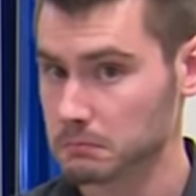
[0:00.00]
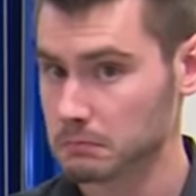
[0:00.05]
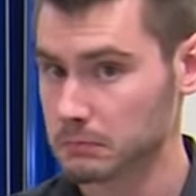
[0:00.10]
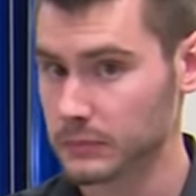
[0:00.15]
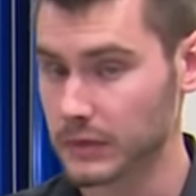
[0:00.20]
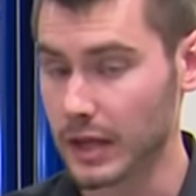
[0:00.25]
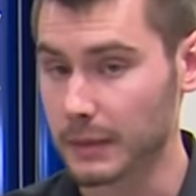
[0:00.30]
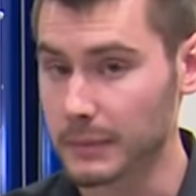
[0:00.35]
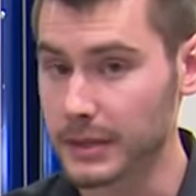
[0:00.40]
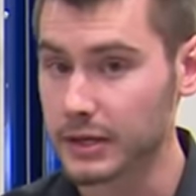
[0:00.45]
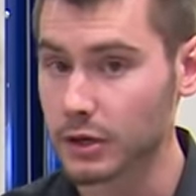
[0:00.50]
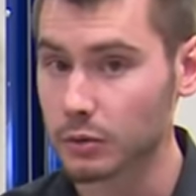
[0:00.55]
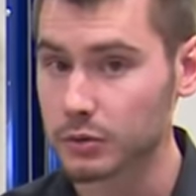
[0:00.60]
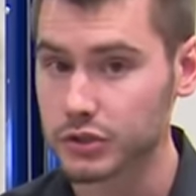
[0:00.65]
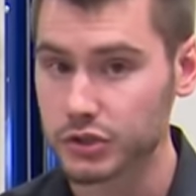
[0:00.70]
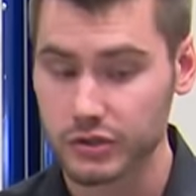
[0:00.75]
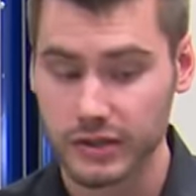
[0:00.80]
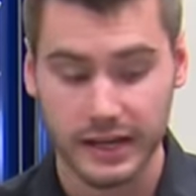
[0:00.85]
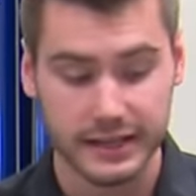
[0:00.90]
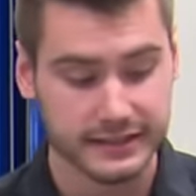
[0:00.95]
Let me know what
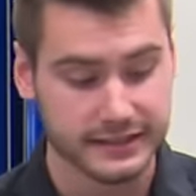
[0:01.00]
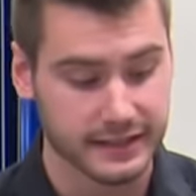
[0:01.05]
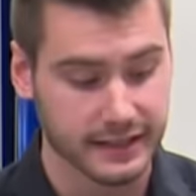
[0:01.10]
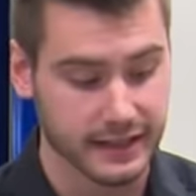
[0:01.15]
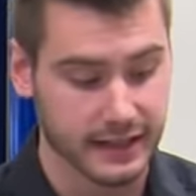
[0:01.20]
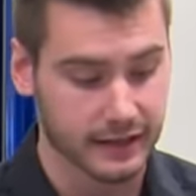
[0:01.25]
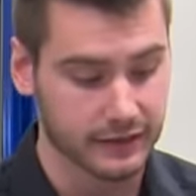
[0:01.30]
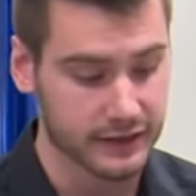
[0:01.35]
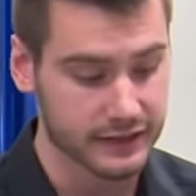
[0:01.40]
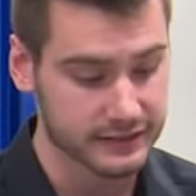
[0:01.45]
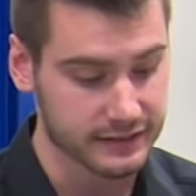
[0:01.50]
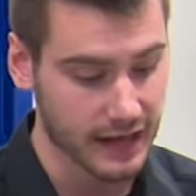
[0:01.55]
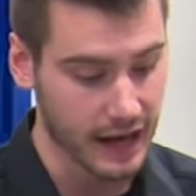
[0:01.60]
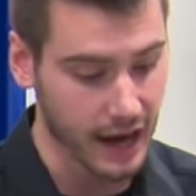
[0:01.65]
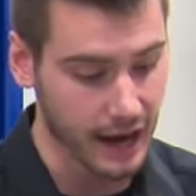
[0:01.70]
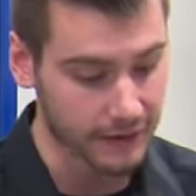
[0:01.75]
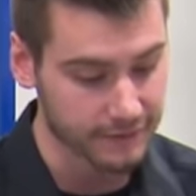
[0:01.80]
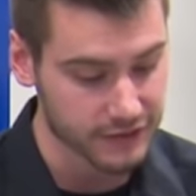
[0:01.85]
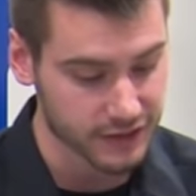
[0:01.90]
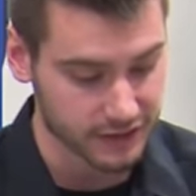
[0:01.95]
you guys think on this.
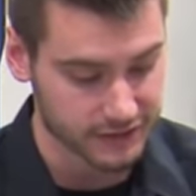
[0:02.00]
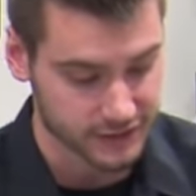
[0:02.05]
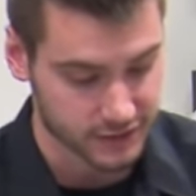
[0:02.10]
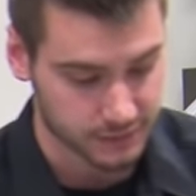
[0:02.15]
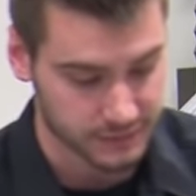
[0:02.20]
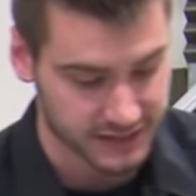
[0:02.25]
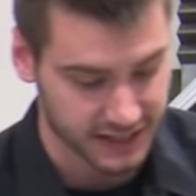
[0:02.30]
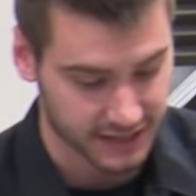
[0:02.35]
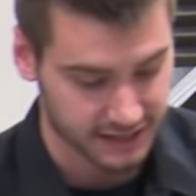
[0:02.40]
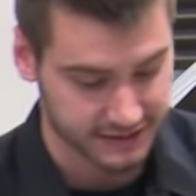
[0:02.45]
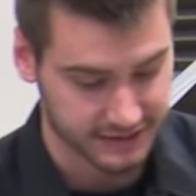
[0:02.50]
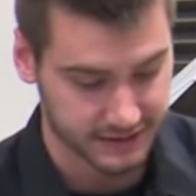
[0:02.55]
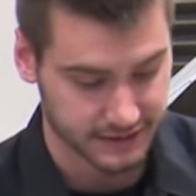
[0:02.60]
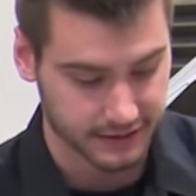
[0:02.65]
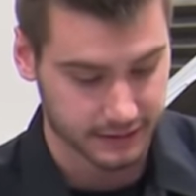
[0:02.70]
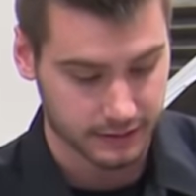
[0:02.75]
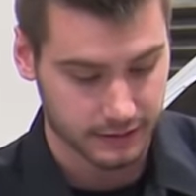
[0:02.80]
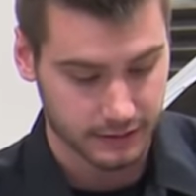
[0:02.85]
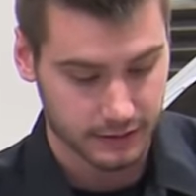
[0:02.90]
I've done some testing.